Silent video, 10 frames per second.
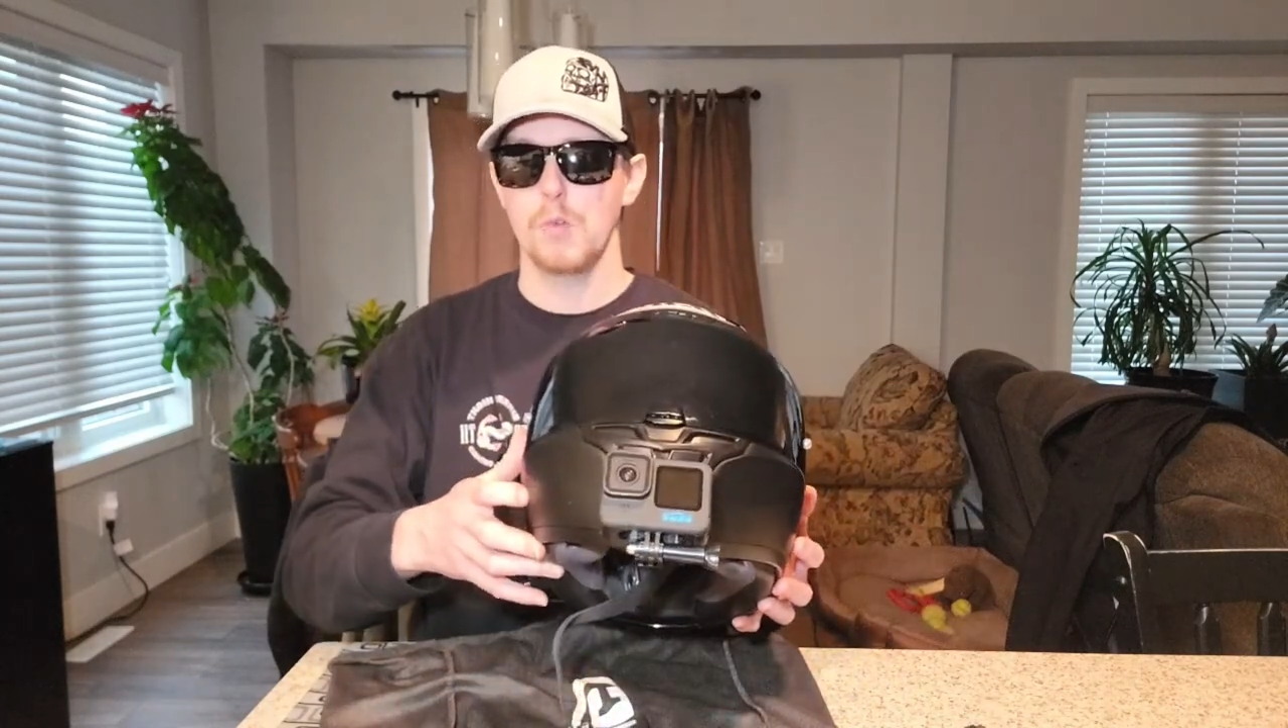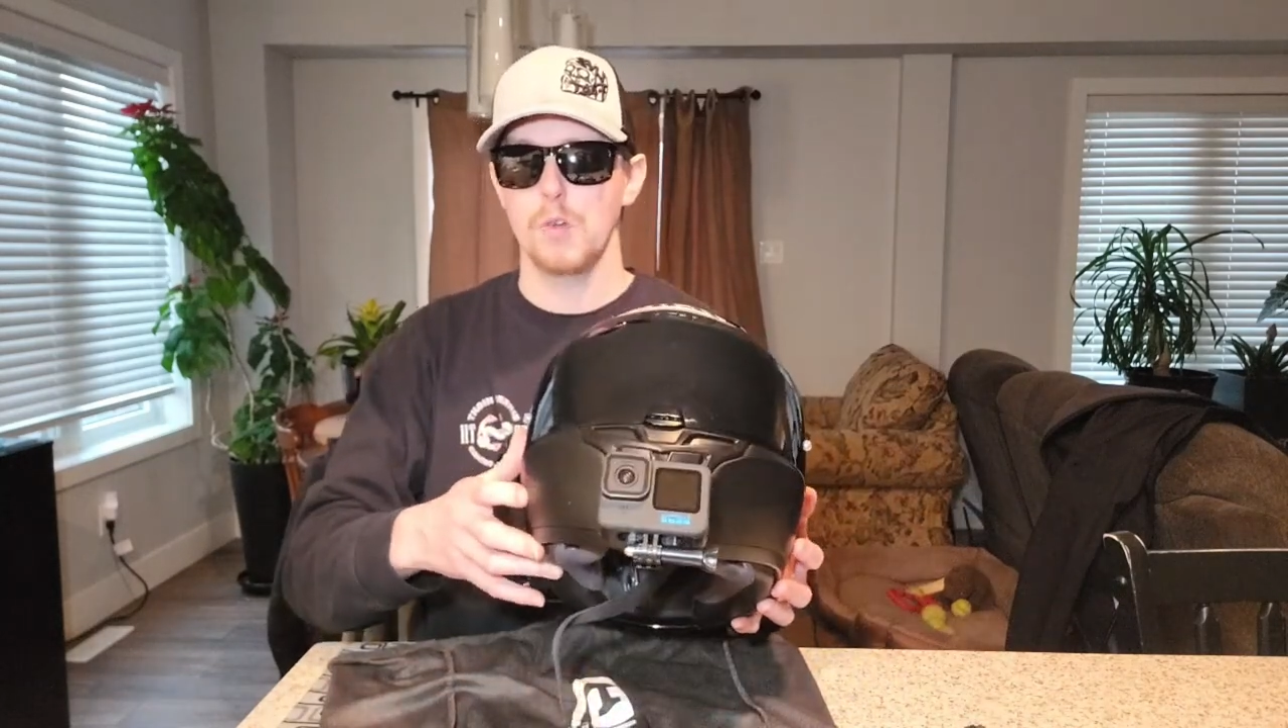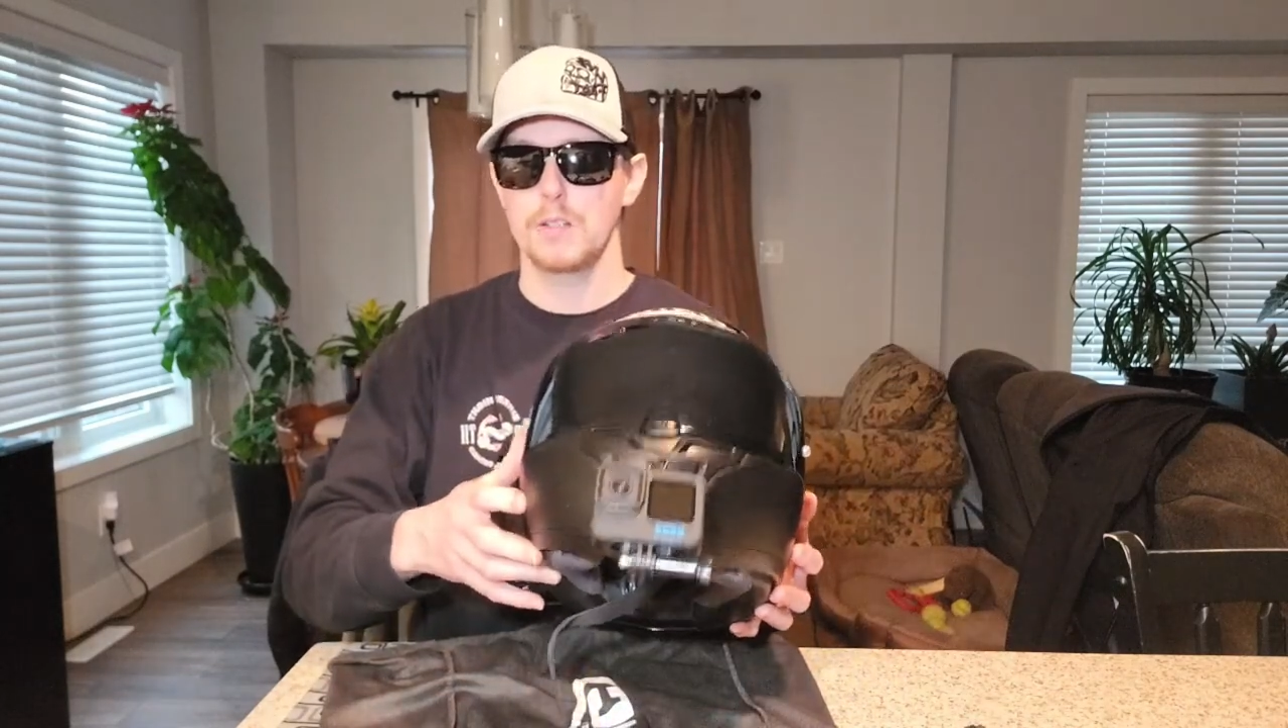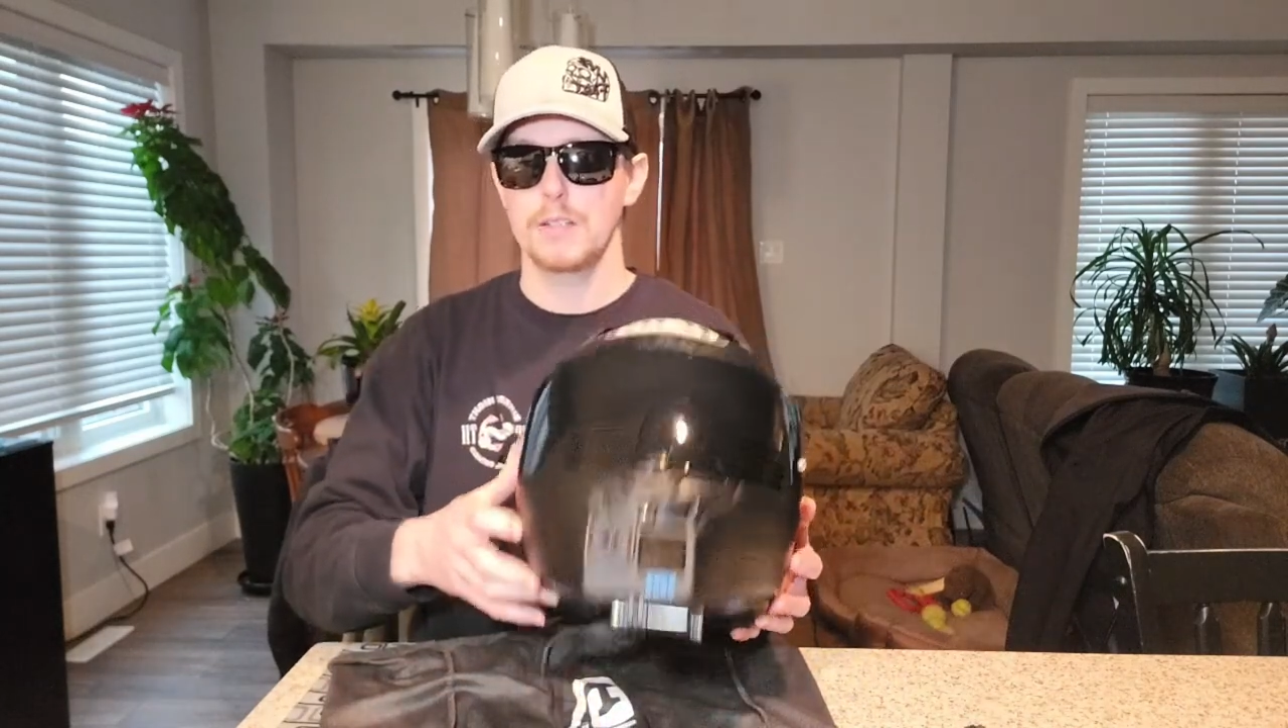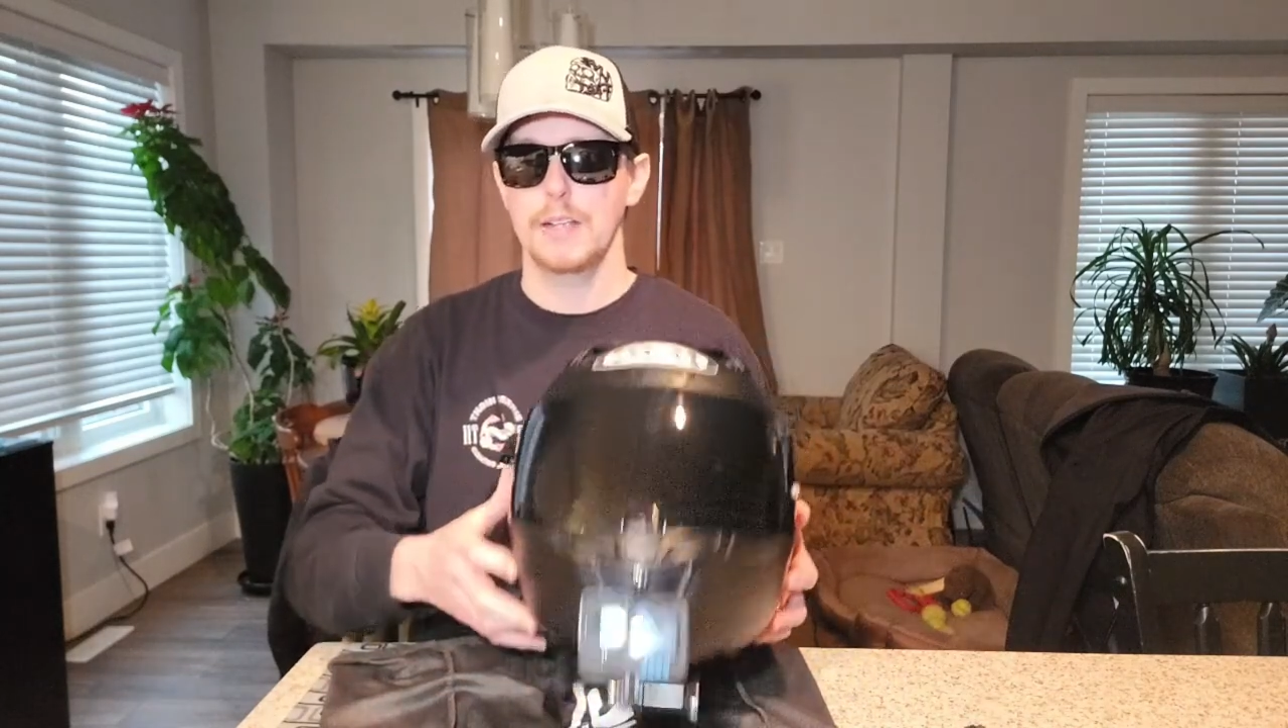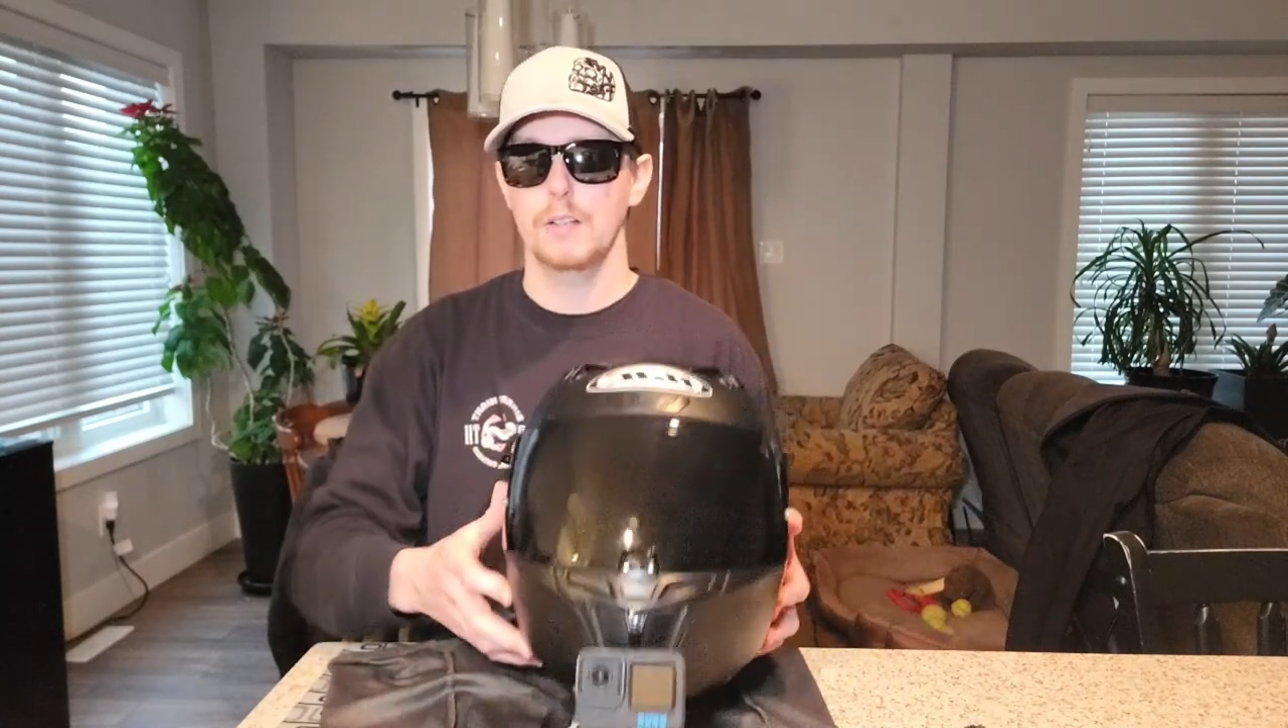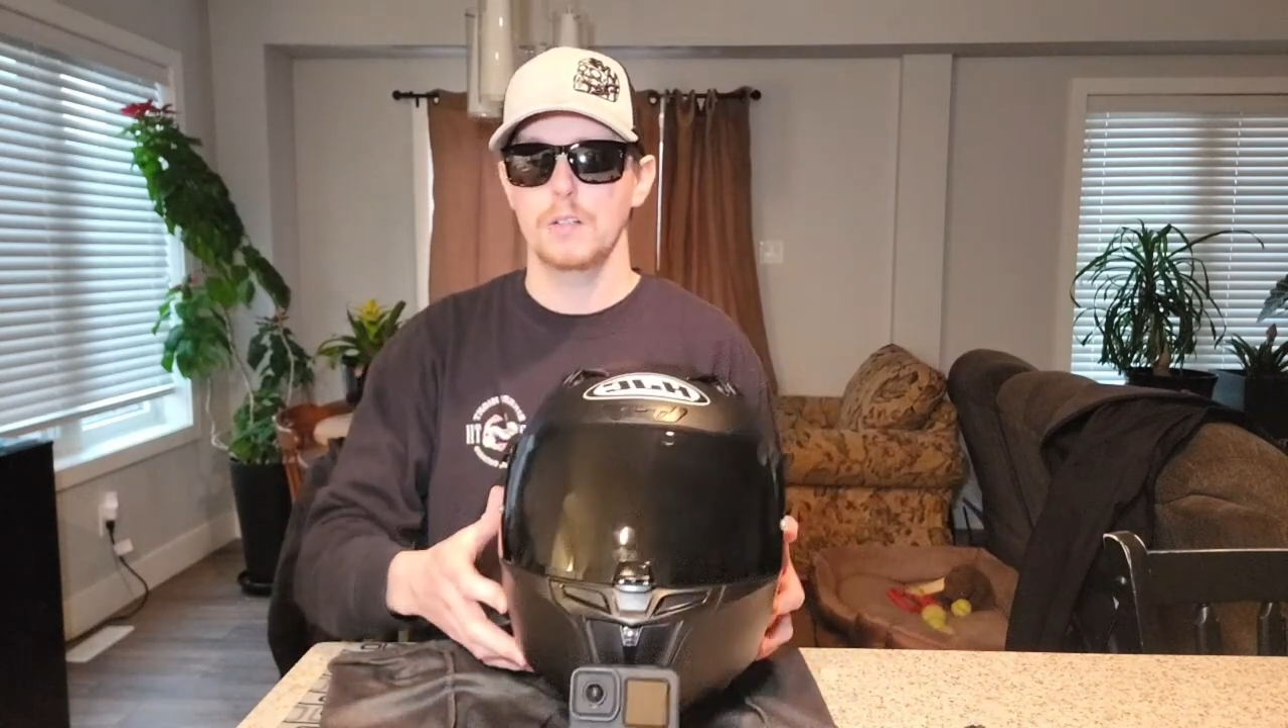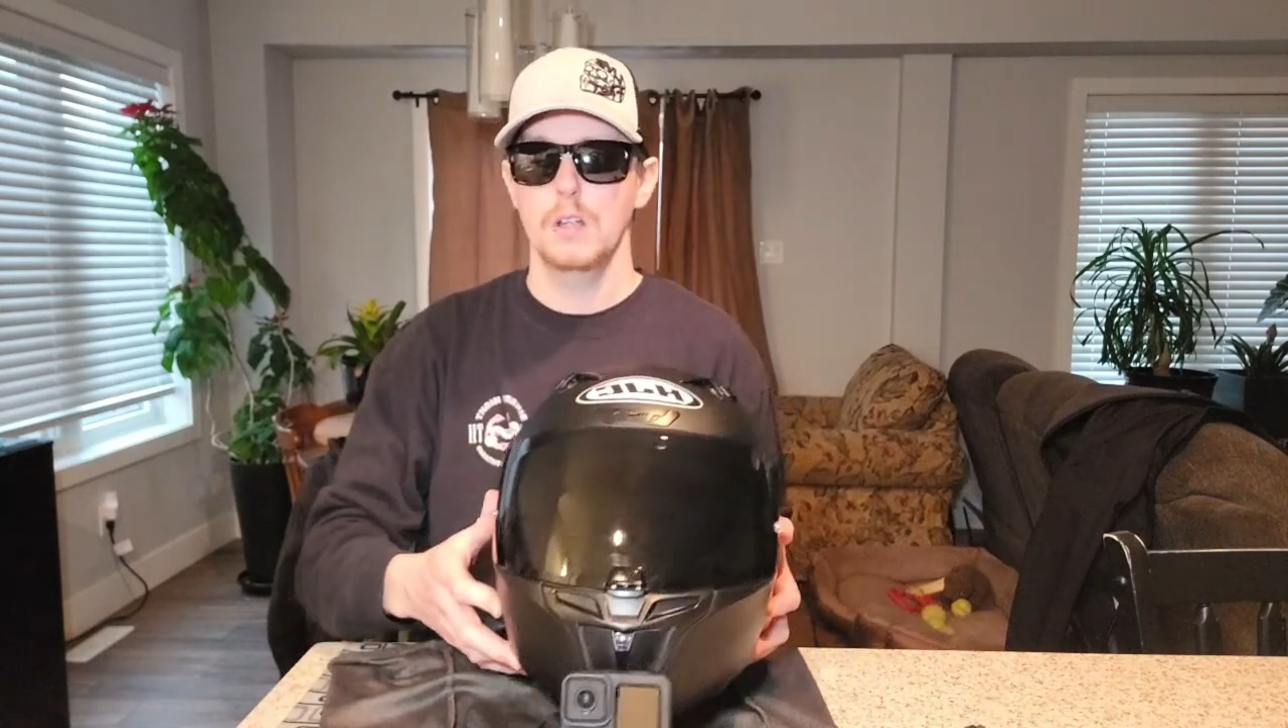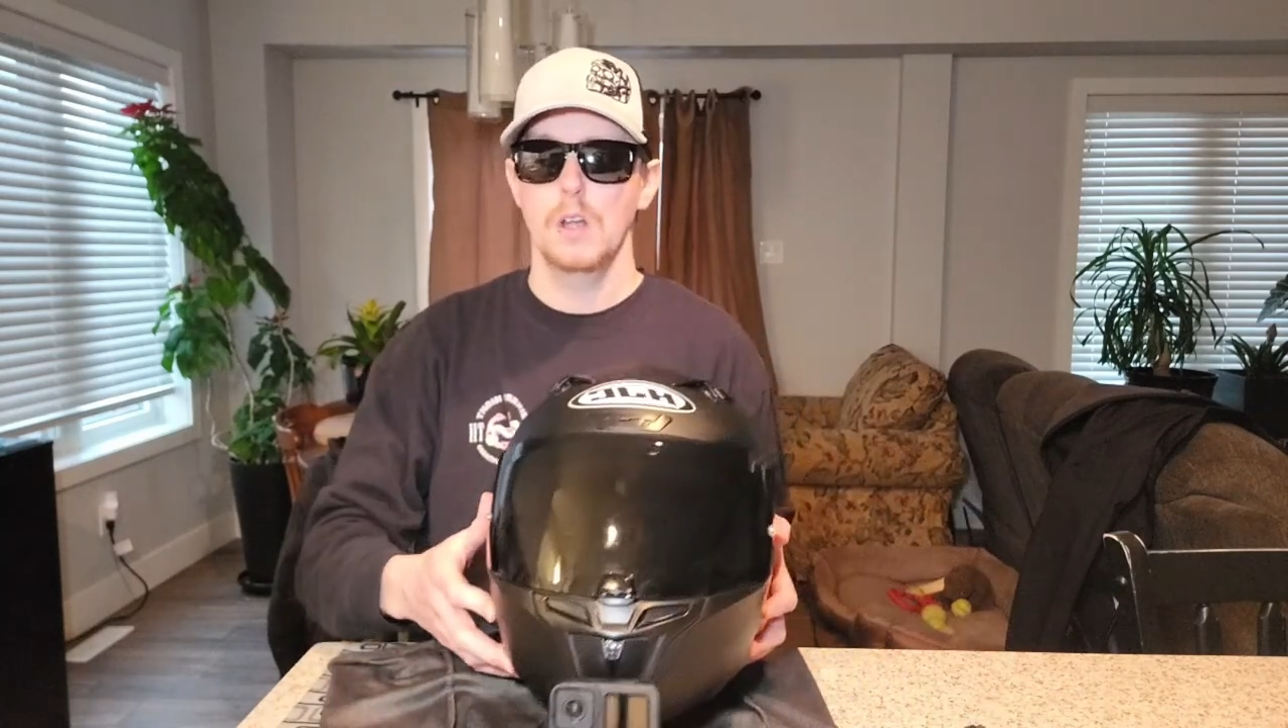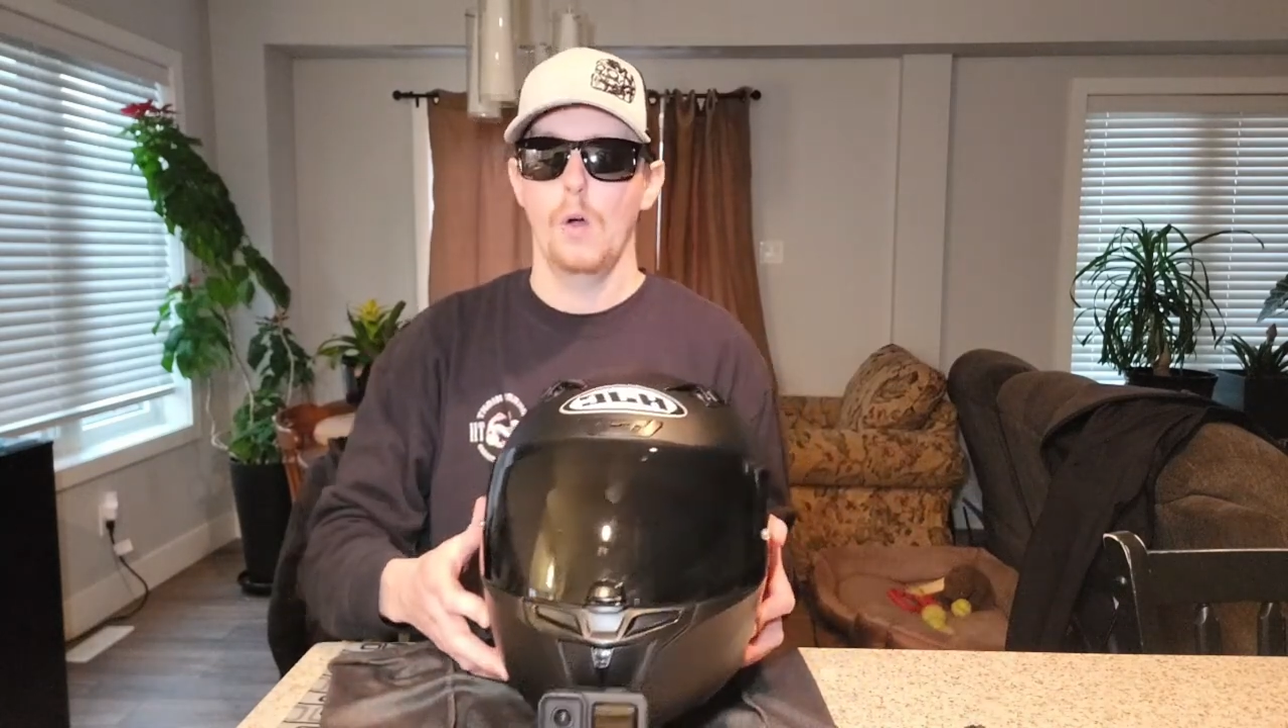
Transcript: motorcycle,